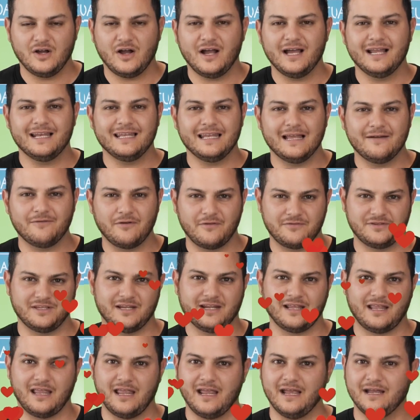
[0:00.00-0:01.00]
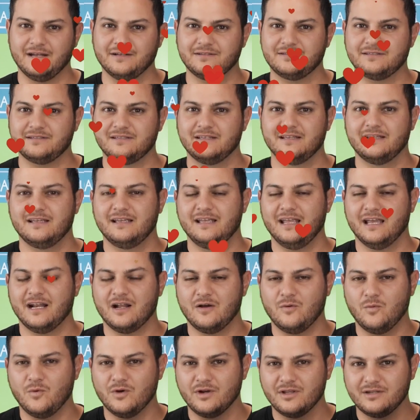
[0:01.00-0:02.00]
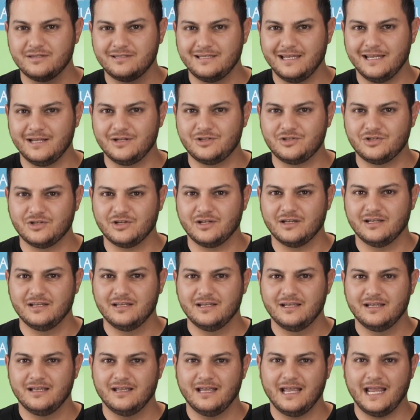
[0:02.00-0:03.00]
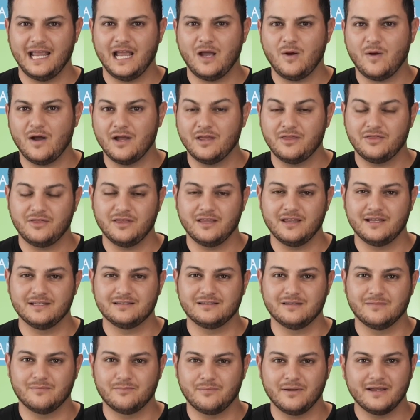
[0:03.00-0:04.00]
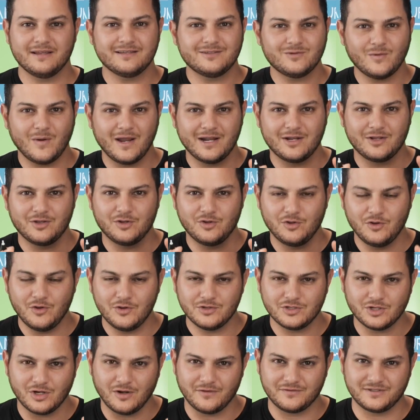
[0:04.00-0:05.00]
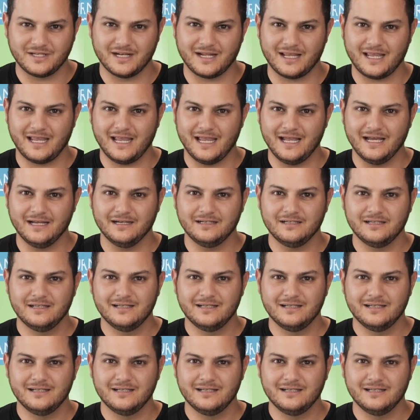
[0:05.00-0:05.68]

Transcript: I love offset accounts and I want to teach you how I think is the best way to use an offset account